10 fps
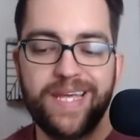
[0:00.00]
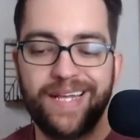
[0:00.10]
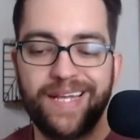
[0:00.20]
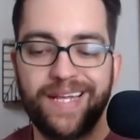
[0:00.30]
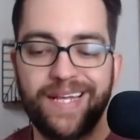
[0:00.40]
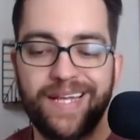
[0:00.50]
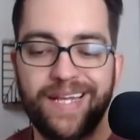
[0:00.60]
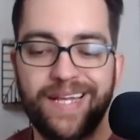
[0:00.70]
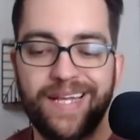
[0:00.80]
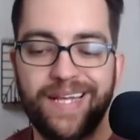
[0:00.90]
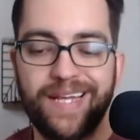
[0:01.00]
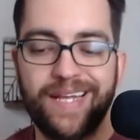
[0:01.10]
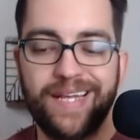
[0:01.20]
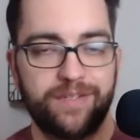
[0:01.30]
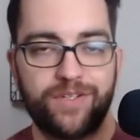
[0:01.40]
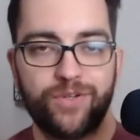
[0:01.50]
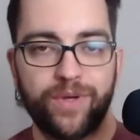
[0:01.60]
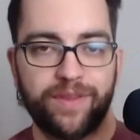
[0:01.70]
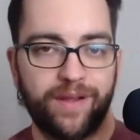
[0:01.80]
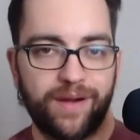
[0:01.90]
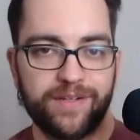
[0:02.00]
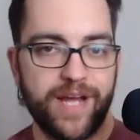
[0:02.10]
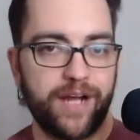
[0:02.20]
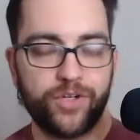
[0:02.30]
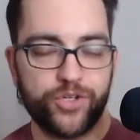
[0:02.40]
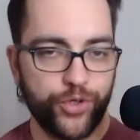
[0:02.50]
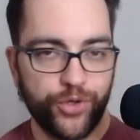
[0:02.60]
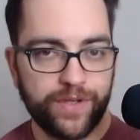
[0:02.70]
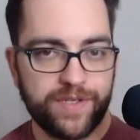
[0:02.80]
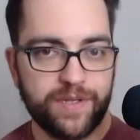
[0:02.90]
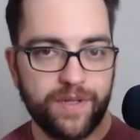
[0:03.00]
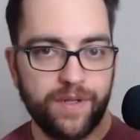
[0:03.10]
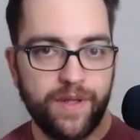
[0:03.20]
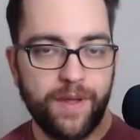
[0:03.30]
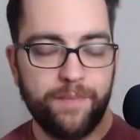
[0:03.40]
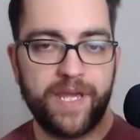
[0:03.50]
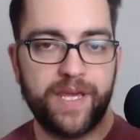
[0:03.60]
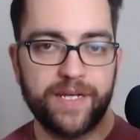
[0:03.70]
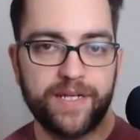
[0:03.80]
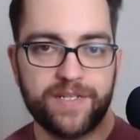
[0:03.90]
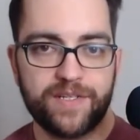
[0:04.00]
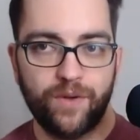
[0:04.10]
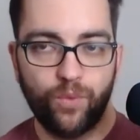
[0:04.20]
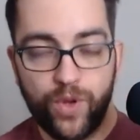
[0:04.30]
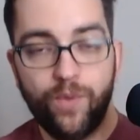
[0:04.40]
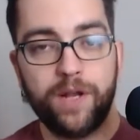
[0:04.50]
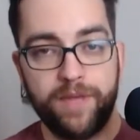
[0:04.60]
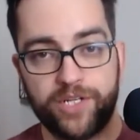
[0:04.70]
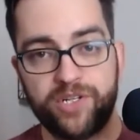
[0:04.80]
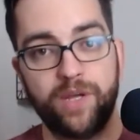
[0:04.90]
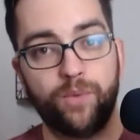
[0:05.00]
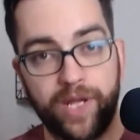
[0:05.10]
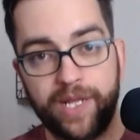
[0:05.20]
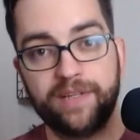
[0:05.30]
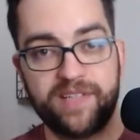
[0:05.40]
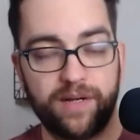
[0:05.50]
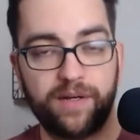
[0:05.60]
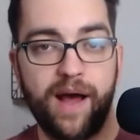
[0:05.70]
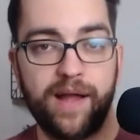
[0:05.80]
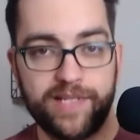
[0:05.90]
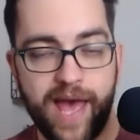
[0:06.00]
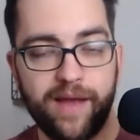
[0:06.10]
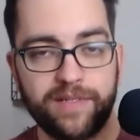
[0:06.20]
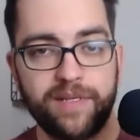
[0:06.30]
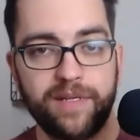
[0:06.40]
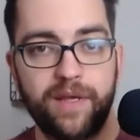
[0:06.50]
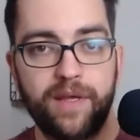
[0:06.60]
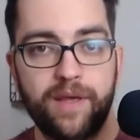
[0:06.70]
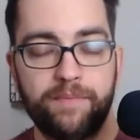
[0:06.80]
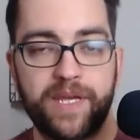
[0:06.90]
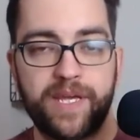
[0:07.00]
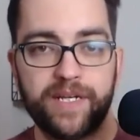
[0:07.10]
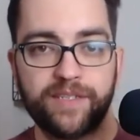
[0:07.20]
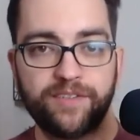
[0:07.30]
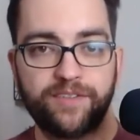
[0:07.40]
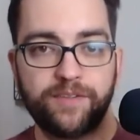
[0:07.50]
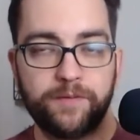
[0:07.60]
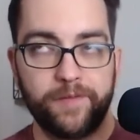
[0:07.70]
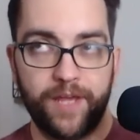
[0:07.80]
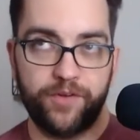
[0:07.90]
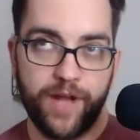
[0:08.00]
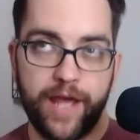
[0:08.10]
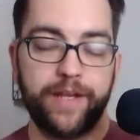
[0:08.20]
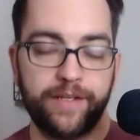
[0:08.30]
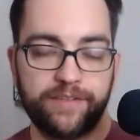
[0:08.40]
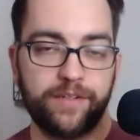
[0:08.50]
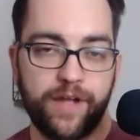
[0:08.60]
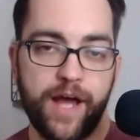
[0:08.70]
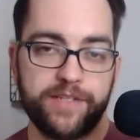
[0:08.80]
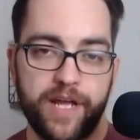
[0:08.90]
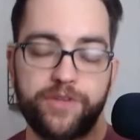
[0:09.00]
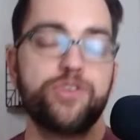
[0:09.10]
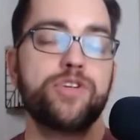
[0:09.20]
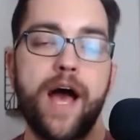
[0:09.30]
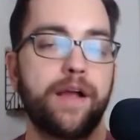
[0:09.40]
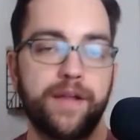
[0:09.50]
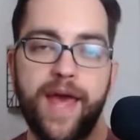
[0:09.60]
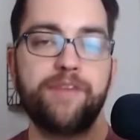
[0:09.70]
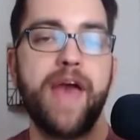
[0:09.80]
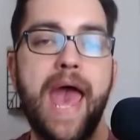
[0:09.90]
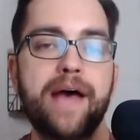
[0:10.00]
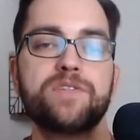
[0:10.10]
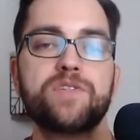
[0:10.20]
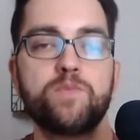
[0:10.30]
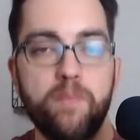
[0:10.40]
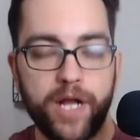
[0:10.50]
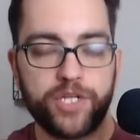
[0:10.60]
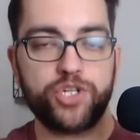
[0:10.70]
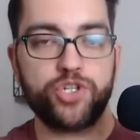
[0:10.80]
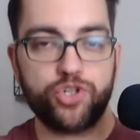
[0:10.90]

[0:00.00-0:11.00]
Now, again, this is another good thing to do with like our Dr. Scholl's, because we want to make sure that we're hitting center contact, because if you're not hitting center contact, you're not going to have as much